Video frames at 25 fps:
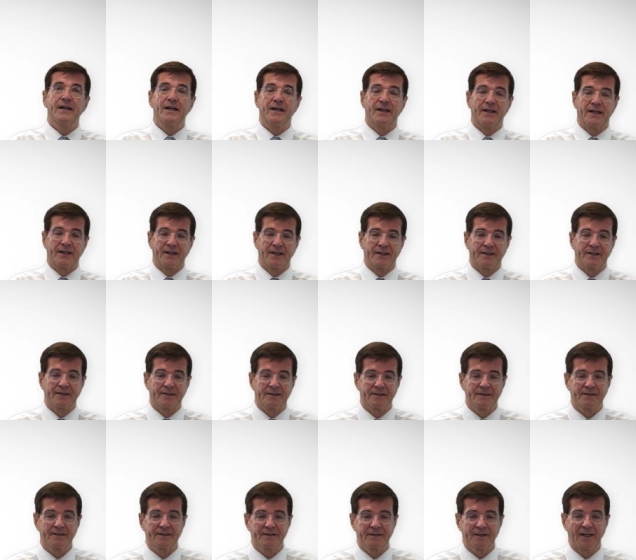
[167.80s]

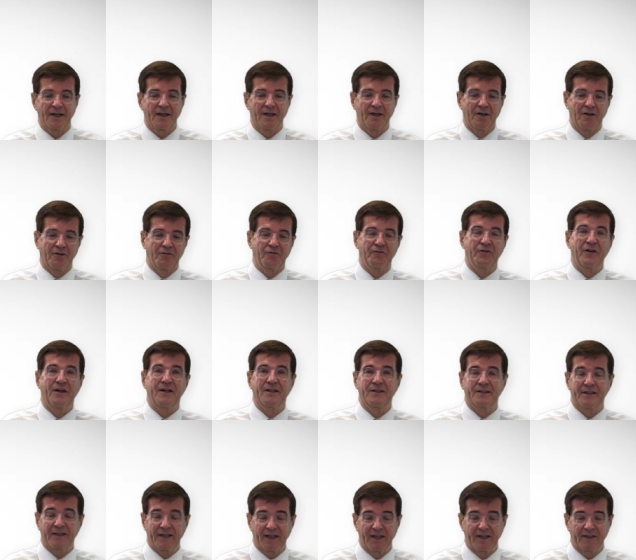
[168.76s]
and how far
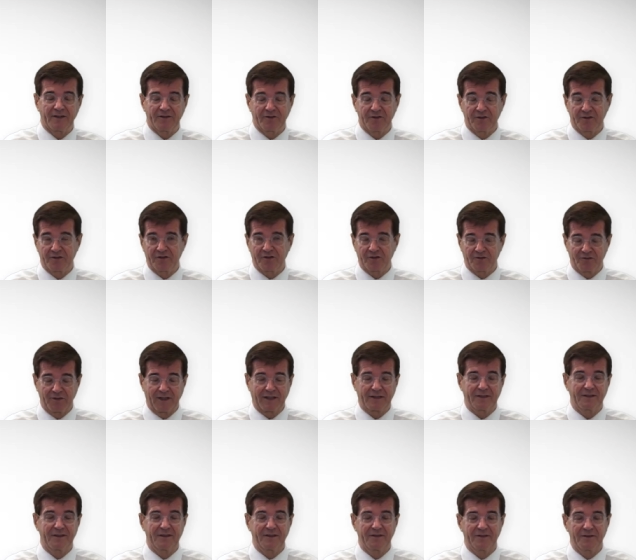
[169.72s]
they are
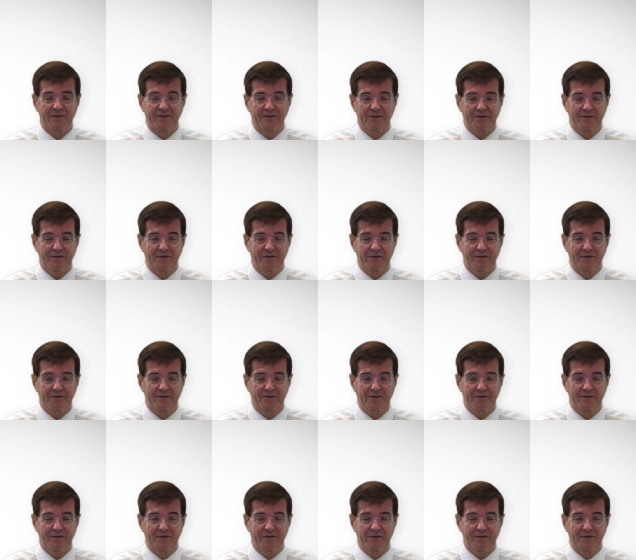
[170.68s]
constructed